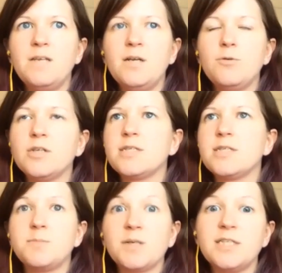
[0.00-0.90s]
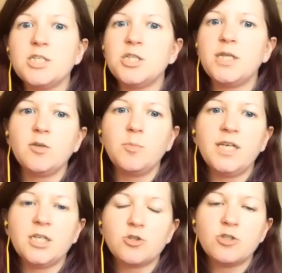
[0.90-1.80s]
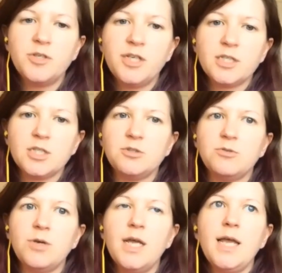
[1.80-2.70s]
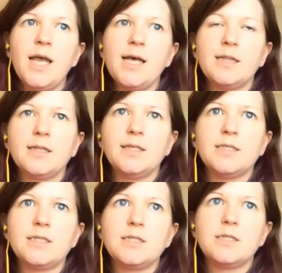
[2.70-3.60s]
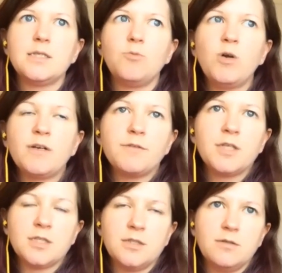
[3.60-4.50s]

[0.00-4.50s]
there's an expectation that you'll be contributing to at least one of the